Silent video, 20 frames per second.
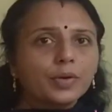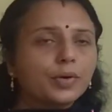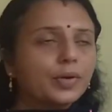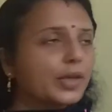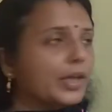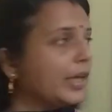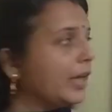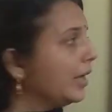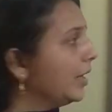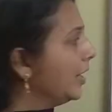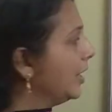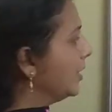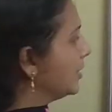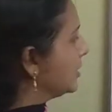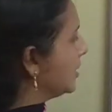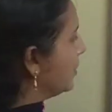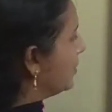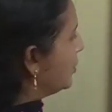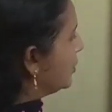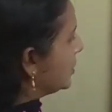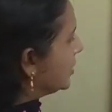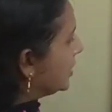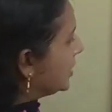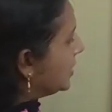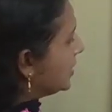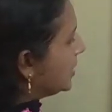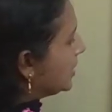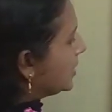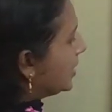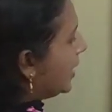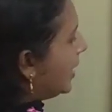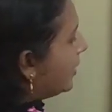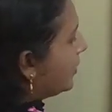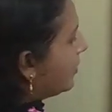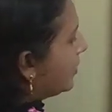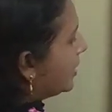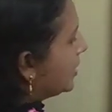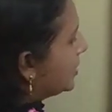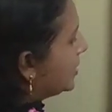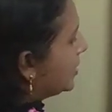Okay, suppose this is the
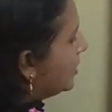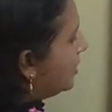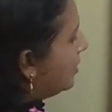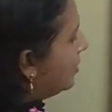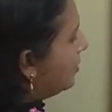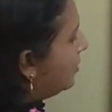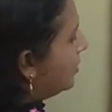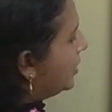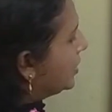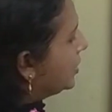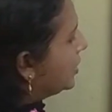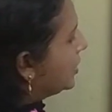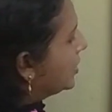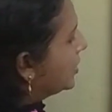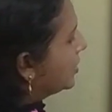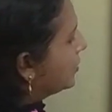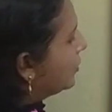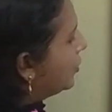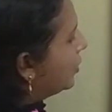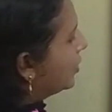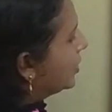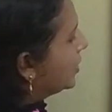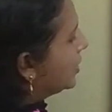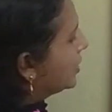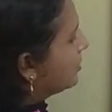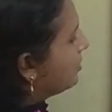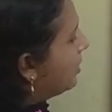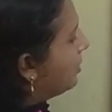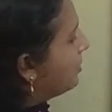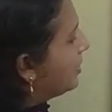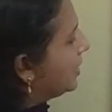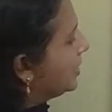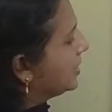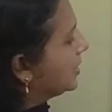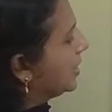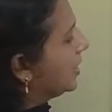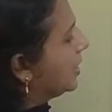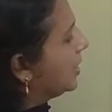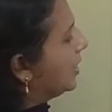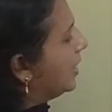address which is for this memory
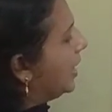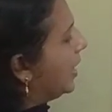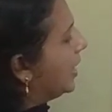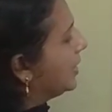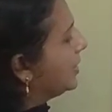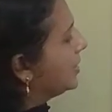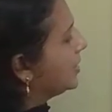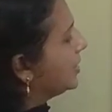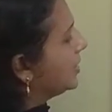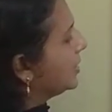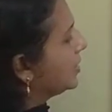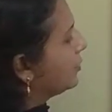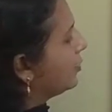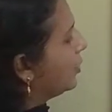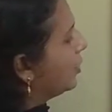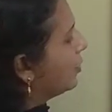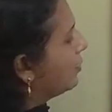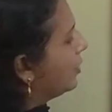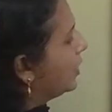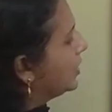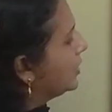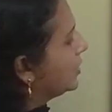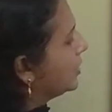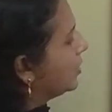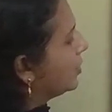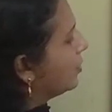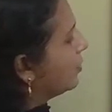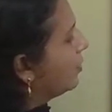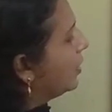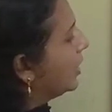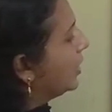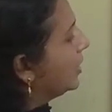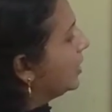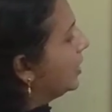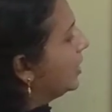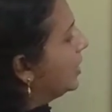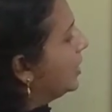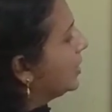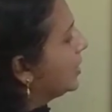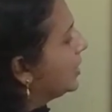cell, and this is for
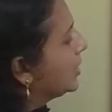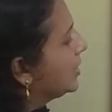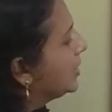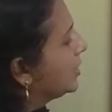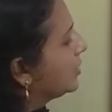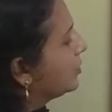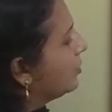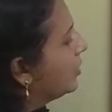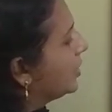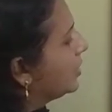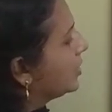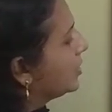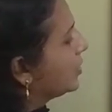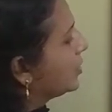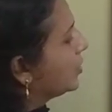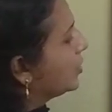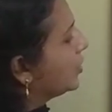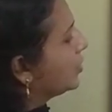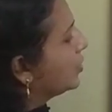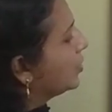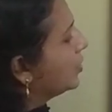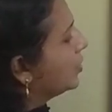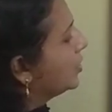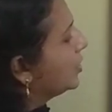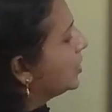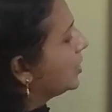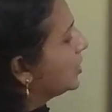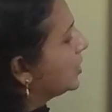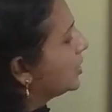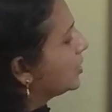101, this is 102, this